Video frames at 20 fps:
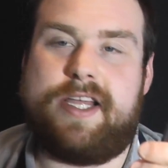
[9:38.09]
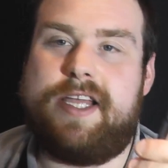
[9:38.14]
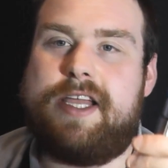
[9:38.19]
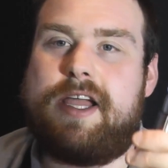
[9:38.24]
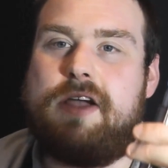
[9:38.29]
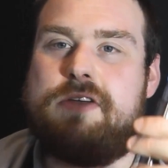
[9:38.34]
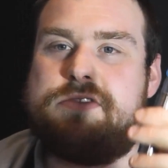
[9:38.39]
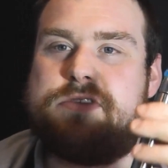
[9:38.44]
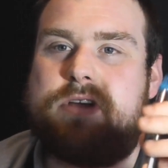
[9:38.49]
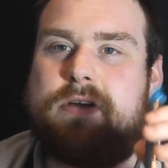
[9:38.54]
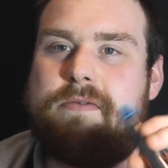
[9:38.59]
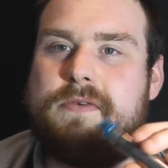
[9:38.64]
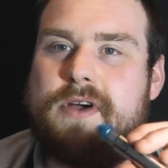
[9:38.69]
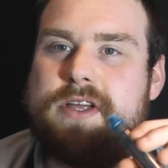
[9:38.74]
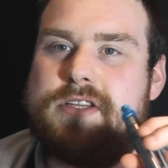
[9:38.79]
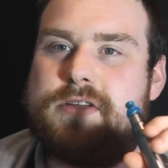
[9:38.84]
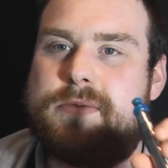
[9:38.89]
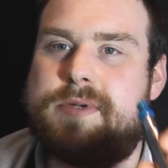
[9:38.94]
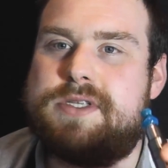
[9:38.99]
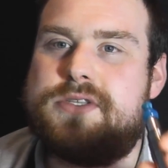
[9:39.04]
eGos I
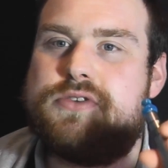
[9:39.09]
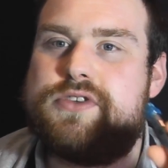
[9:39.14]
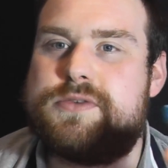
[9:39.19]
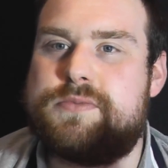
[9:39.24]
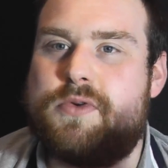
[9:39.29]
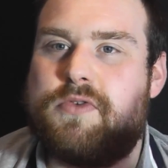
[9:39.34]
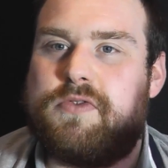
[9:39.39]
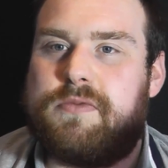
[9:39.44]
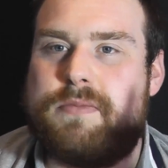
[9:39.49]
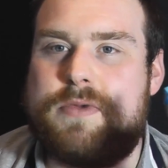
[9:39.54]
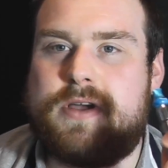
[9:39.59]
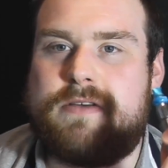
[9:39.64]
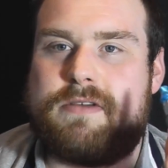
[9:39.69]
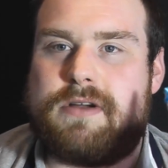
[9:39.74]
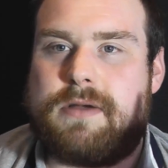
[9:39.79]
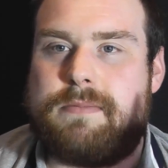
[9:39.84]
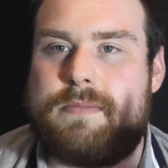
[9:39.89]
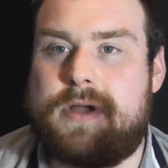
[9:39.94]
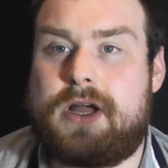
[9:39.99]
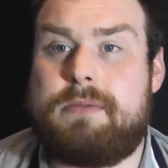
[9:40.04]
find are a bit too small for me.
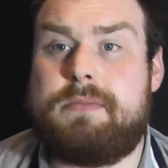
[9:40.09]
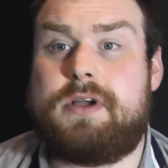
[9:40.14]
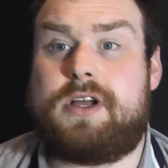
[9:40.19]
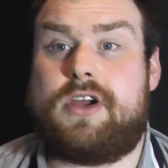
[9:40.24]
I've become